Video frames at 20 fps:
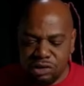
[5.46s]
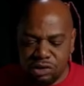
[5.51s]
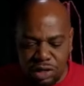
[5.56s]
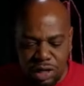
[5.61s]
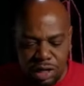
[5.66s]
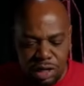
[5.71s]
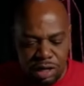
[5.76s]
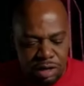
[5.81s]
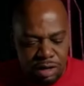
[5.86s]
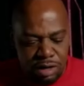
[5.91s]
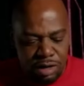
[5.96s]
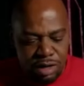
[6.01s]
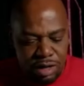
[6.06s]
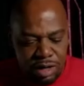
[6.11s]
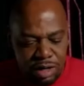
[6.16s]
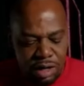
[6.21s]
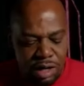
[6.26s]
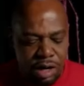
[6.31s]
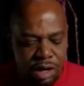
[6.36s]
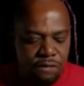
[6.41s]
share
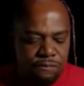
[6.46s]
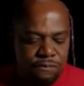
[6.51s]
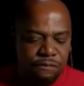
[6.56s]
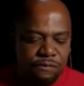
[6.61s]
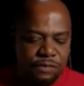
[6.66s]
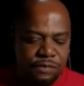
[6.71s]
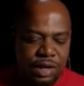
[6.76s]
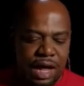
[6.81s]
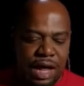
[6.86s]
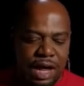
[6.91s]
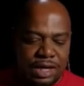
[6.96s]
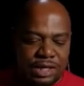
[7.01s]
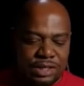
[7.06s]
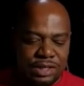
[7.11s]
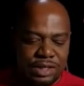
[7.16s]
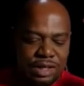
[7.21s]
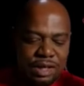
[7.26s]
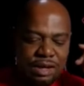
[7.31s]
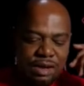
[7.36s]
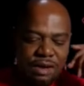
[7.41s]
of
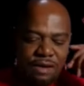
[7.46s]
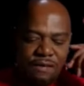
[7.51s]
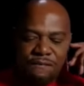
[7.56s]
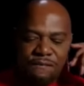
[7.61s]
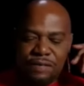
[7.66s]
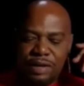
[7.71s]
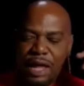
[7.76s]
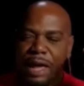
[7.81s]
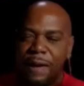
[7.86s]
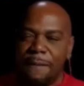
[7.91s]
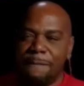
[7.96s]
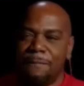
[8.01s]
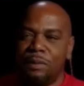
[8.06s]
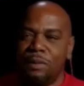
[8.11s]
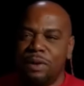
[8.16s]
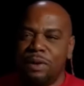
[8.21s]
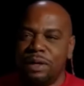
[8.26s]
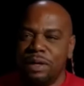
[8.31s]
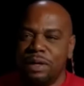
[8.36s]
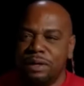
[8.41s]
flashy,
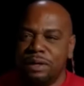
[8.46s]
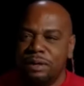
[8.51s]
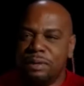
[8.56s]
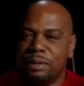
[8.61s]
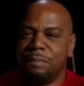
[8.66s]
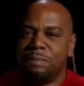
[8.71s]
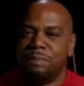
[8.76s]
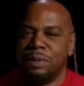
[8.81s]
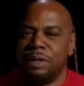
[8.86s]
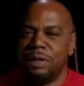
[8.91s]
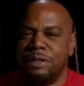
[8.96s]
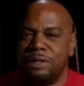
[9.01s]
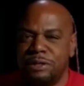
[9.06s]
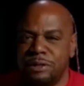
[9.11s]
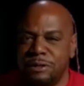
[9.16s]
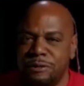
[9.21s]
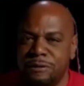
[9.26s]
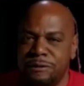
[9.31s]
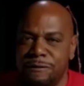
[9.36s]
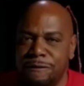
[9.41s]
flamboyant
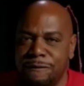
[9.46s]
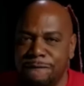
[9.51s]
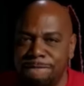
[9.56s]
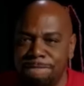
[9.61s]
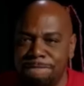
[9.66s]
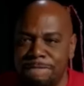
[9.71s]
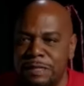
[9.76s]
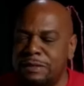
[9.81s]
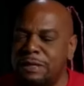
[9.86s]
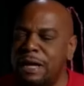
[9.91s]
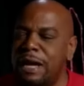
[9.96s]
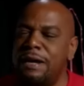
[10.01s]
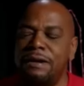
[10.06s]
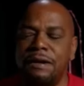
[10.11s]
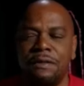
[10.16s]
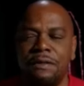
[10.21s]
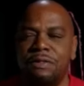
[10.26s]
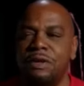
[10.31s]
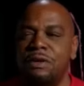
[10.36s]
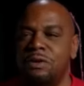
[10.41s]
preachers. This ain't
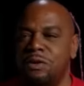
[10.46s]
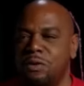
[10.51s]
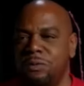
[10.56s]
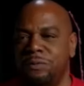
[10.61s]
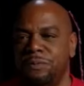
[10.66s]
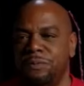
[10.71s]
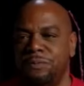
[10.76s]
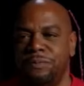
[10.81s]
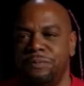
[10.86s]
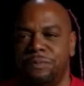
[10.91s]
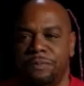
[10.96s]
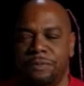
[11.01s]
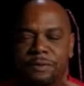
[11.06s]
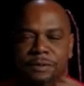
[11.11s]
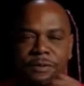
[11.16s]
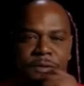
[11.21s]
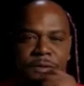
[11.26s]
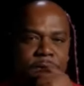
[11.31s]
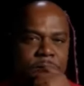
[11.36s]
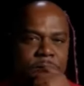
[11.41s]
nothing new.
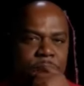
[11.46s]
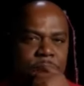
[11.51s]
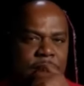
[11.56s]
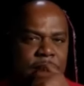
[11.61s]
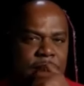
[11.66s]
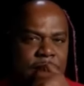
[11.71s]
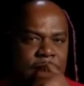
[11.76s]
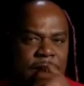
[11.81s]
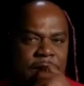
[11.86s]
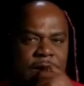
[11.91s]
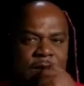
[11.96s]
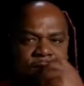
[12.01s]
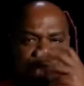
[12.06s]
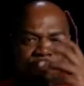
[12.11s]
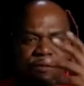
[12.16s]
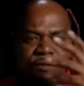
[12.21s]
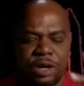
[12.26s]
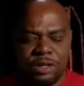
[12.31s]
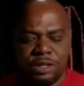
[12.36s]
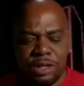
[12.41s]
All right. The
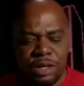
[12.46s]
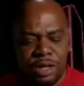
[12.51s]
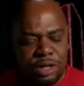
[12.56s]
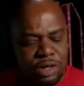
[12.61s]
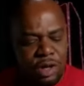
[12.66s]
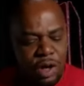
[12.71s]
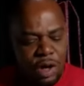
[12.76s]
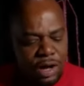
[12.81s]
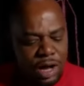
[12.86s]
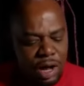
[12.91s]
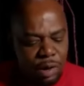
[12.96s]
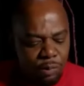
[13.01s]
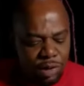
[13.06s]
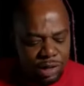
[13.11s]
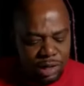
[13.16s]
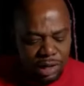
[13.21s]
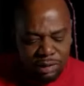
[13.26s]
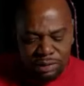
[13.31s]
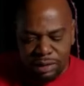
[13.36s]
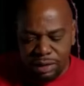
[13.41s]
French, y'all got one
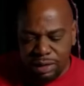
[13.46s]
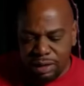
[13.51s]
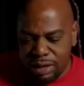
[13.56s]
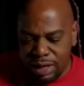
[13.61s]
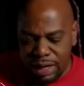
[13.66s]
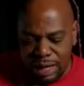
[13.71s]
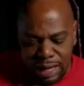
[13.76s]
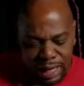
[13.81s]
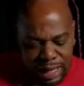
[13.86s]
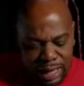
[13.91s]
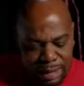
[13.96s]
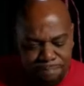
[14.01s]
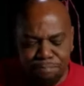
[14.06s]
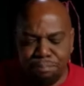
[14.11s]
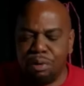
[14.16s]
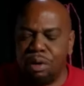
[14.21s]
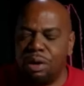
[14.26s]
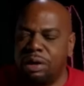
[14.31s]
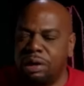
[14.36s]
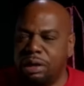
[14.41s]
out there in
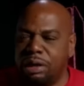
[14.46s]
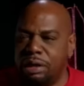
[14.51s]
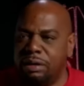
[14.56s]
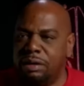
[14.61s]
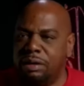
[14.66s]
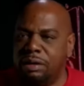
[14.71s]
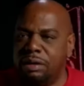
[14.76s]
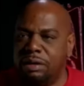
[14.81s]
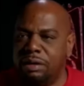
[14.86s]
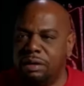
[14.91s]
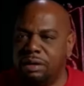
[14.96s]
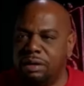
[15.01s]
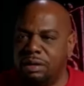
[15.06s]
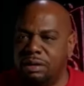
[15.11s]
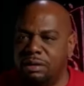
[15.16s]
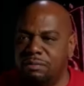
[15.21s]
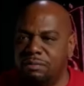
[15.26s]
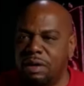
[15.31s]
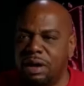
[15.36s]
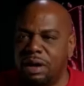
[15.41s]
Brooklyn
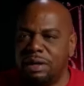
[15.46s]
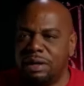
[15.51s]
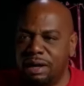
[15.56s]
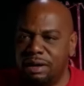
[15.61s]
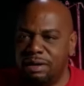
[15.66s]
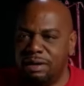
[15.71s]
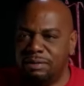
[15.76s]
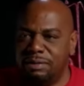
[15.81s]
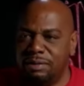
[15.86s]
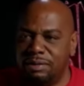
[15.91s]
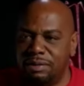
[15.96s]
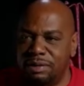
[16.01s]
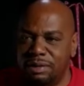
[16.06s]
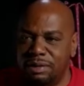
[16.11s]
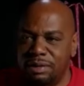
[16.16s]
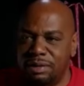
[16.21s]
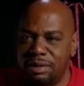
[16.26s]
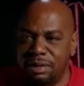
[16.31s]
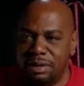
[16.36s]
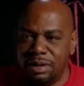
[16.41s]
right now.
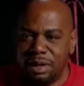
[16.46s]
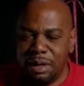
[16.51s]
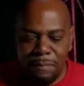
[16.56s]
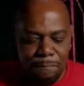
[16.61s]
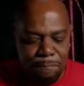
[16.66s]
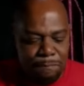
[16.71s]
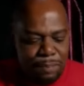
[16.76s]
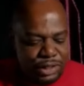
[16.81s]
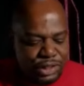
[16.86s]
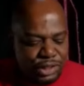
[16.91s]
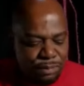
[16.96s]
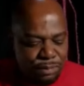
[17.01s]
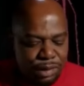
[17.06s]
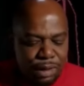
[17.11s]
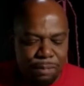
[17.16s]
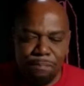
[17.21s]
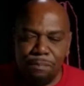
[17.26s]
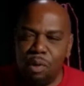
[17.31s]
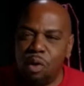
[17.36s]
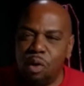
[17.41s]
Bishop
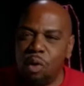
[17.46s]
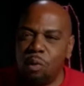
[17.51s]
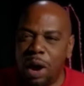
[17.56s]
Lamor